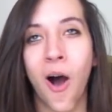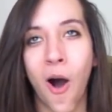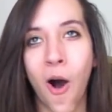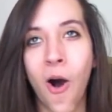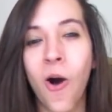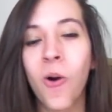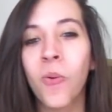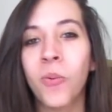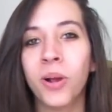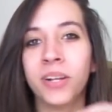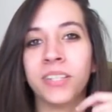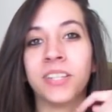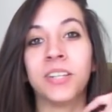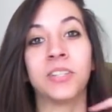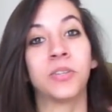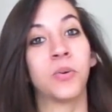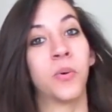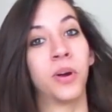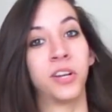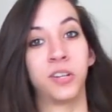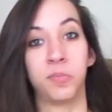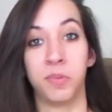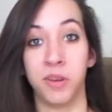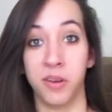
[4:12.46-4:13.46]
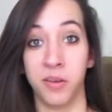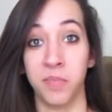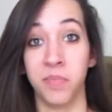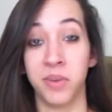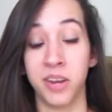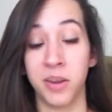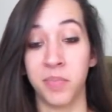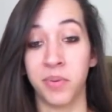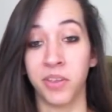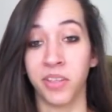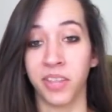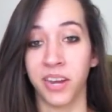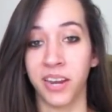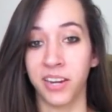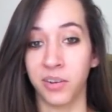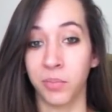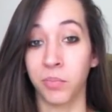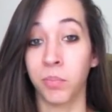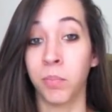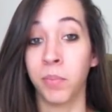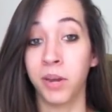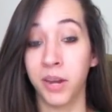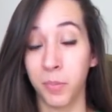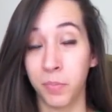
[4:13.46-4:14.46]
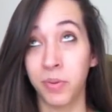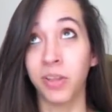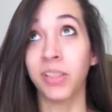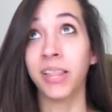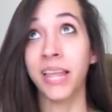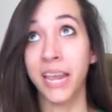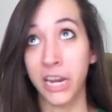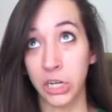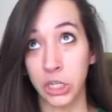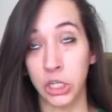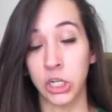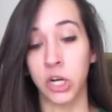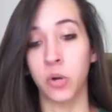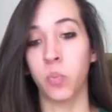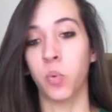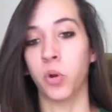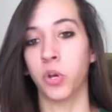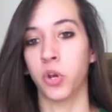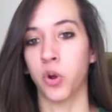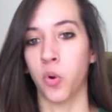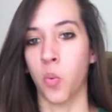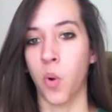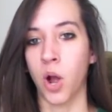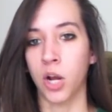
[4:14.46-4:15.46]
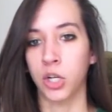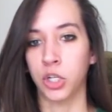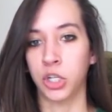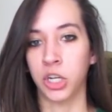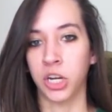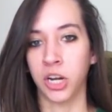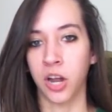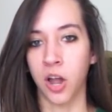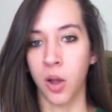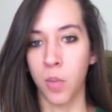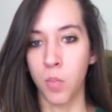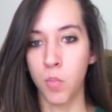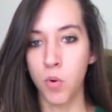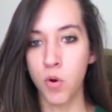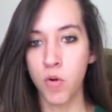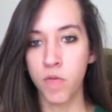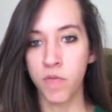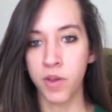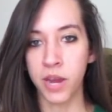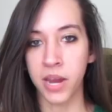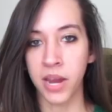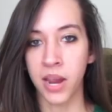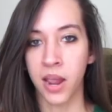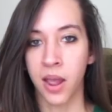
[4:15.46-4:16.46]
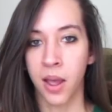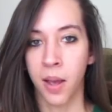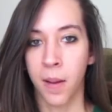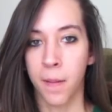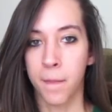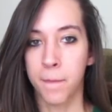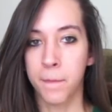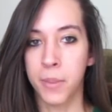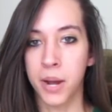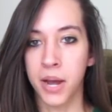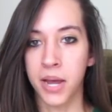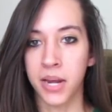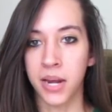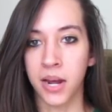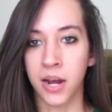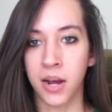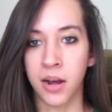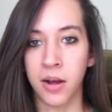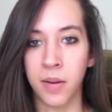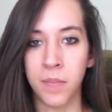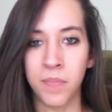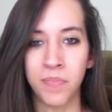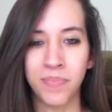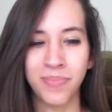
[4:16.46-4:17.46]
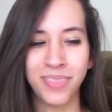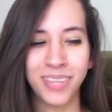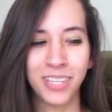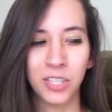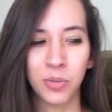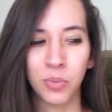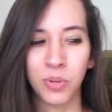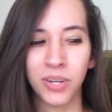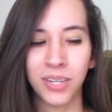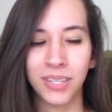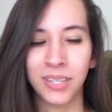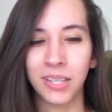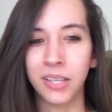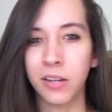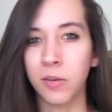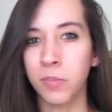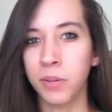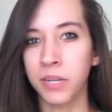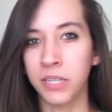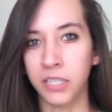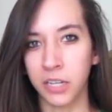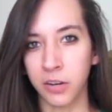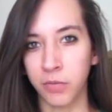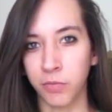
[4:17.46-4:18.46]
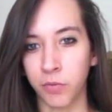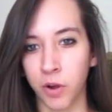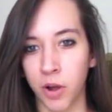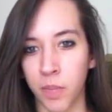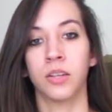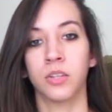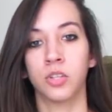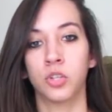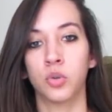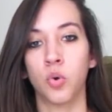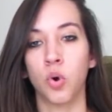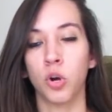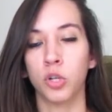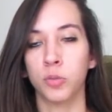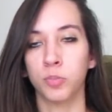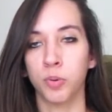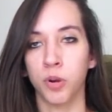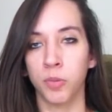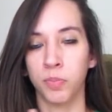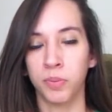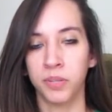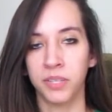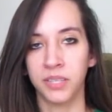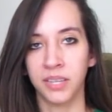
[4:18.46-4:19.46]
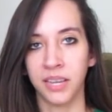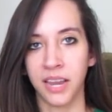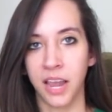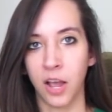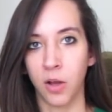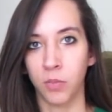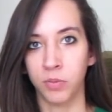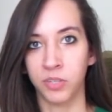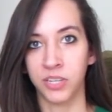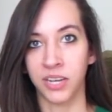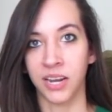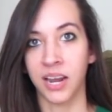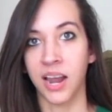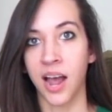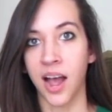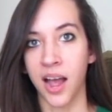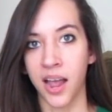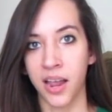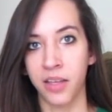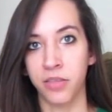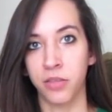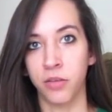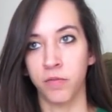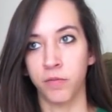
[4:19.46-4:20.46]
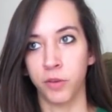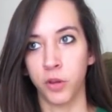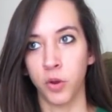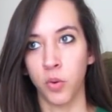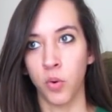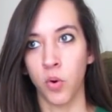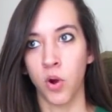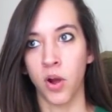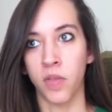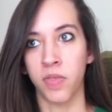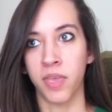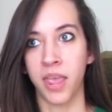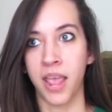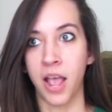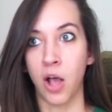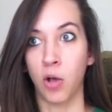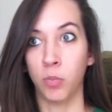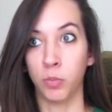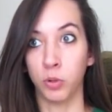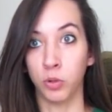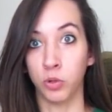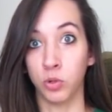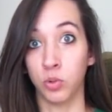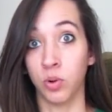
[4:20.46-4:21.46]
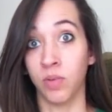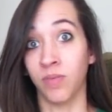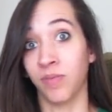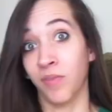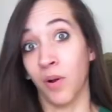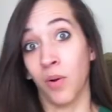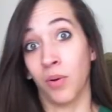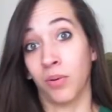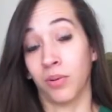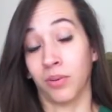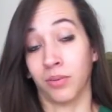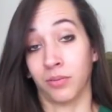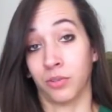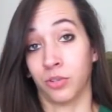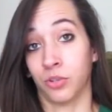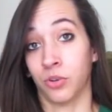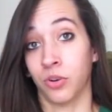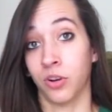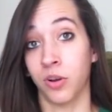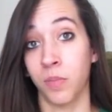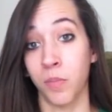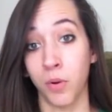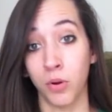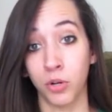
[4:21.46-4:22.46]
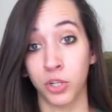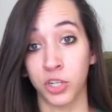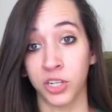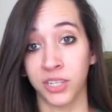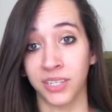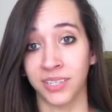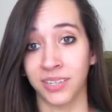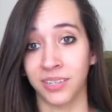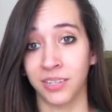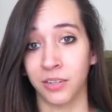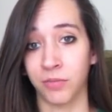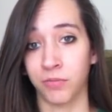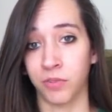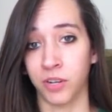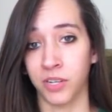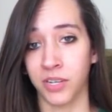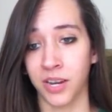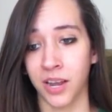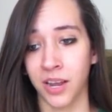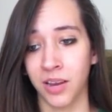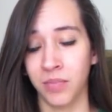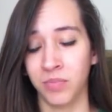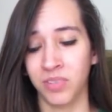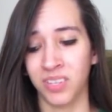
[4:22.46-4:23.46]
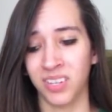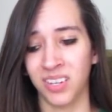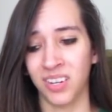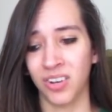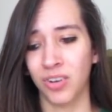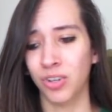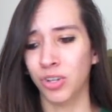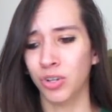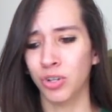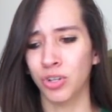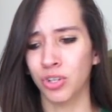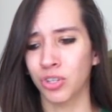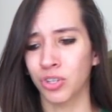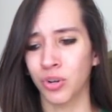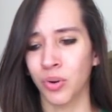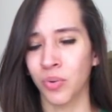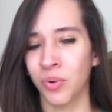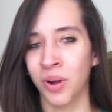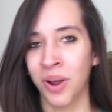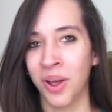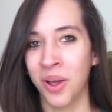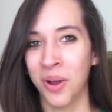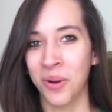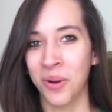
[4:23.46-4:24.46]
always is going to be manipulation when you're watching a movie, but this one is a little bit different. Scores purposely help to guide the viewer, and they help you to evoke certain emotions at different times, and here you just don't